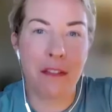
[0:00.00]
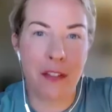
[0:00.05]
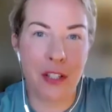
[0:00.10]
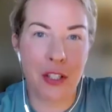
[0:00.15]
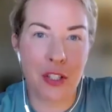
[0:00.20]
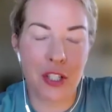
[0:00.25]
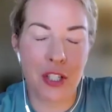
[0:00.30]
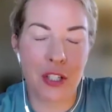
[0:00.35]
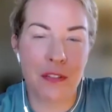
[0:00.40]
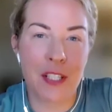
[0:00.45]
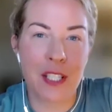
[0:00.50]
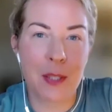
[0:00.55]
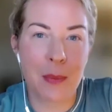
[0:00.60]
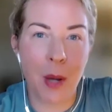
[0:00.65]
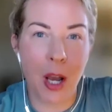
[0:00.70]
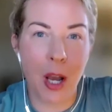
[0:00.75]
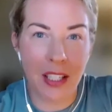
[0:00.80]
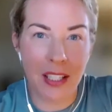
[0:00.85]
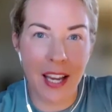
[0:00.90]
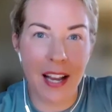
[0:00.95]
Field Service
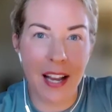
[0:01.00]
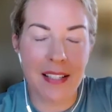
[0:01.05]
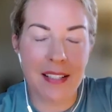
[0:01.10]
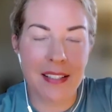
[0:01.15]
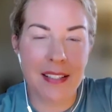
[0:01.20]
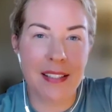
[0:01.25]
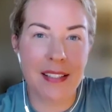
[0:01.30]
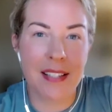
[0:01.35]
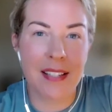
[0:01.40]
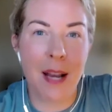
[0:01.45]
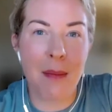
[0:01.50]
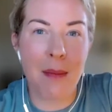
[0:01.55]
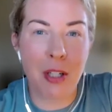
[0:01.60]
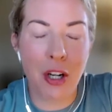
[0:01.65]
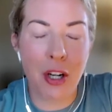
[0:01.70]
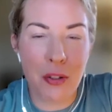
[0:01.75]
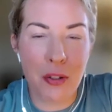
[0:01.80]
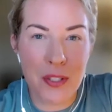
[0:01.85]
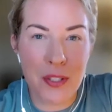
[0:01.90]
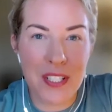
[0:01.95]
podcast. I'm your
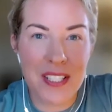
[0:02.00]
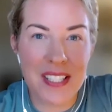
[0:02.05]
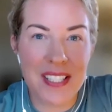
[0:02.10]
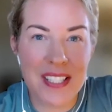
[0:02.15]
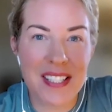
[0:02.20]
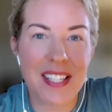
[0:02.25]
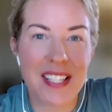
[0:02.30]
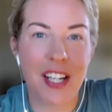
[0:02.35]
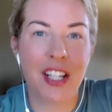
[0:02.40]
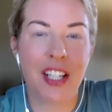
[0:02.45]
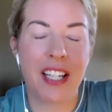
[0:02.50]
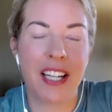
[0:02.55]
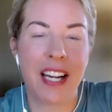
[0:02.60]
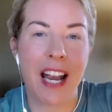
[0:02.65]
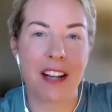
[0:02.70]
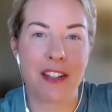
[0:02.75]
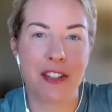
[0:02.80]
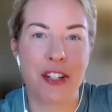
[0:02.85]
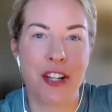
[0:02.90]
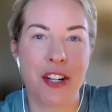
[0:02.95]
host, Sarah
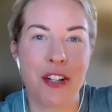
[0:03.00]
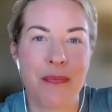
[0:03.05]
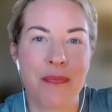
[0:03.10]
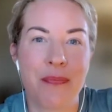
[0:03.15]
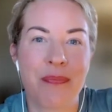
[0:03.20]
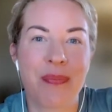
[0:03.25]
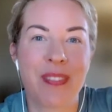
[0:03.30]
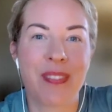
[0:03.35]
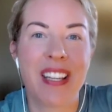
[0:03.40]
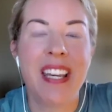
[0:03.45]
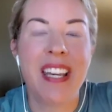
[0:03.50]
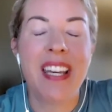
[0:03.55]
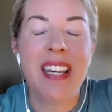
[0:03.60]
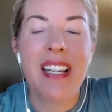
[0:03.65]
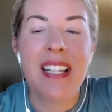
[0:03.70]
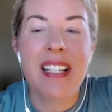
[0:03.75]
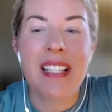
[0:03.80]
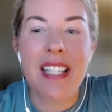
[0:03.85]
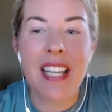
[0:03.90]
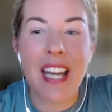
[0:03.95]
Nicastro.
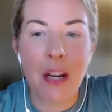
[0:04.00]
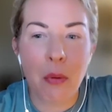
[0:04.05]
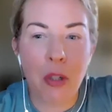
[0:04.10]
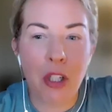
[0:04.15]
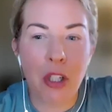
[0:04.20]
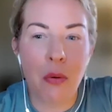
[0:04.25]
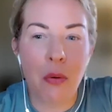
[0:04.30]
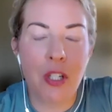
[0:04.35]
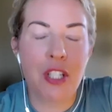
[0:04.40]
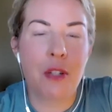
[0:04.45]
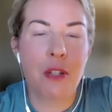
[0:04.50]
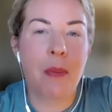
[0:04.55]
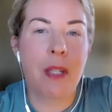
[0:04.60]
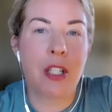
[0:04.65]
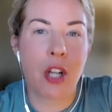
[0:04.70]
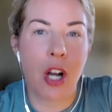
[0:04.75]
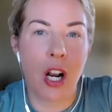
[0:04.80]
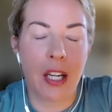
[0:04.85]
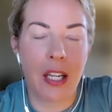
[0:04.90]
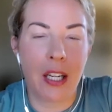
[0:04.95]
Today, we're going to be
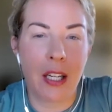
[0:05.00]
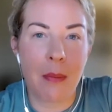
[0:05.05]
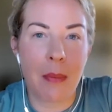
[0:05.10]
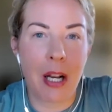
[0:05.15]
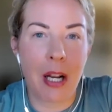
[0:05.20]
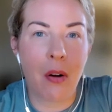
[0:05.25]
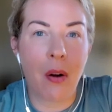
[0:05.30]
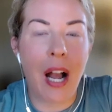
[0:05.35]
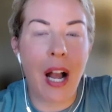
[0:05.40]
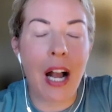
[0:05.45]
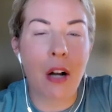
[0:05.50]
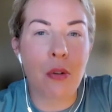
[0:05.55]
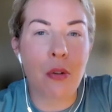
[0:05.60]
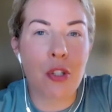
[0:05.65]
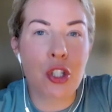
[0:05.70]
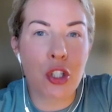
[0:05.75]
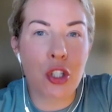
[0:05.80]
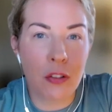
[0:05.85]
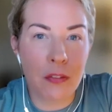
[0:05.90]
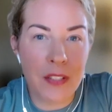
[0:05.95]
talking about how
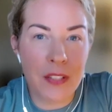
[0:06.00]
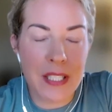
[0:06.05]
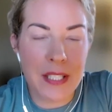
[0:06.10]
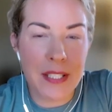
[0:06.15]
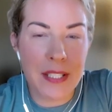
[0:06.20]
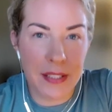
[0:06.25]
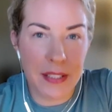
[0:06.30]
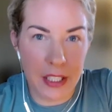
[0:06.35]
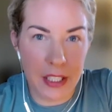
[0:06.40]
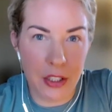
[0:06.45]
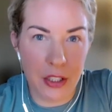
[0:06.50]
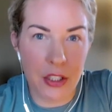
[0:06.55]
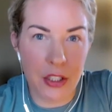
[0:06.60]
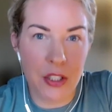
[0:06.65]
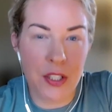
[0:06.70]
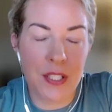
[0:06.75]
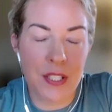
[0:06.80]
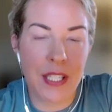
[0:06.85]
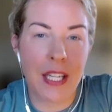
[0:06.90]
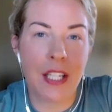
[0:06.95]
service
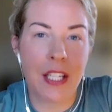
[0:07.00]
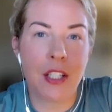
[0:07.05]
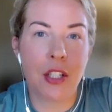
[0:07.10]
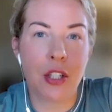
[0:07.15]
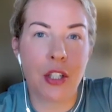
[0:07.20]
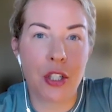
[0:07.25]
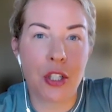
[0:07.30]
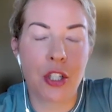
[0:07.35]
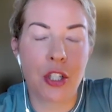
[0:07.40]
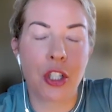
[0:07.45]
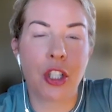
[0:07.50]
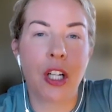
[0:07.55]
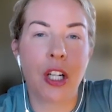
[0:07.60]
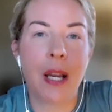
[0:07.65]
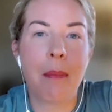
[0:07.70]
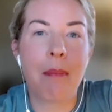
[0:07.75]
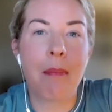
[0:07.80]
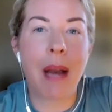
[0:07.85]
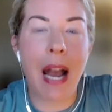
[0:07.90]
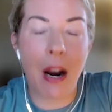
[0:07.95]
leaders can nurture
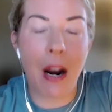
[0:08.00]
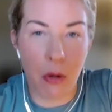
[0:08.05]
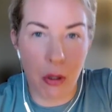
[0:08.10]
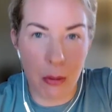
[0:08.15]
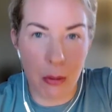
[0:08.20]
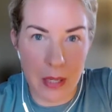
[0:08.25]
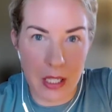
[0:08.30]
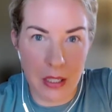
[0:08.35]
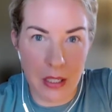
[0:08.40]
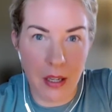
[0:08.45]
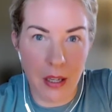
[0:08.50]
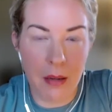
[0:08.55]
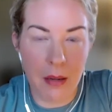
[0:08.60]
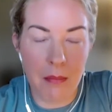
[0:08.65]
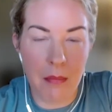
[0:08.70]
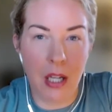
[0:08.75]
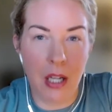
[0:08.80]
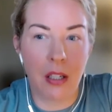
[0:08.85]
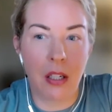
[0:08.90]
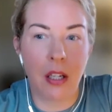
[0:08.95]
empowerment
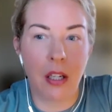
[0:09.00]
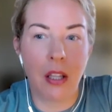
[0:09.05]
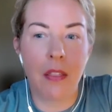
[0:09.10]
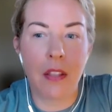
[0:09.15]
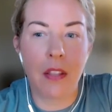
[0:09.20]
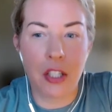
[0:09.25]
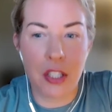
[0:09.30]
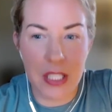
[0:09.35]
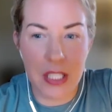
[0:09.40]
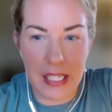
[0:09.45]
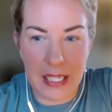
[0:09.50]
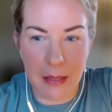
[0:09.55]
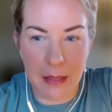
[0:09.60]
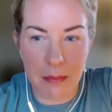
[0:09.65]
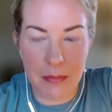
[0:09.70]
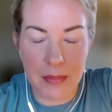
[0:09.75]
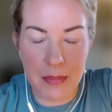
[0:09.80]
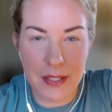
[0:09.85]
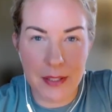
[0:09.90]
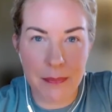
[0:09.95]
among their
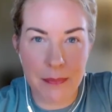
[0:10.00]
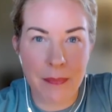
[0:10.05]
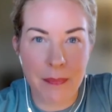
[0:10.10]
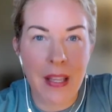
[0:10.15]
teams.